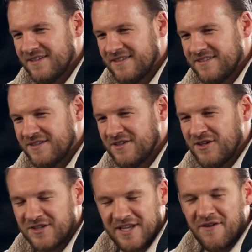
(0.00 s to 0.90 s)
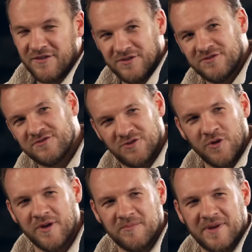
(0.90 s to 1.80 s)
And I'd carried on
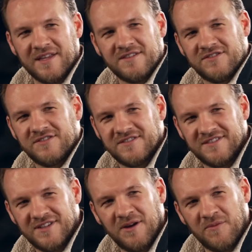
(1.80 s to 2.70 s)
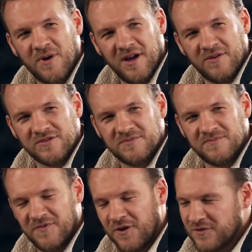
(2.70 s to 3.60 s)
doing bits like while I was
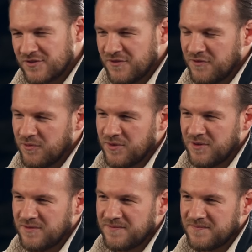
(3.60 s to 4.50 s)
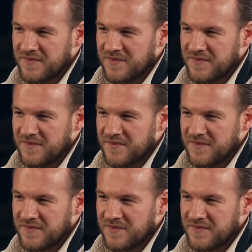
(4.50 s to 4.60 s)
focused on football,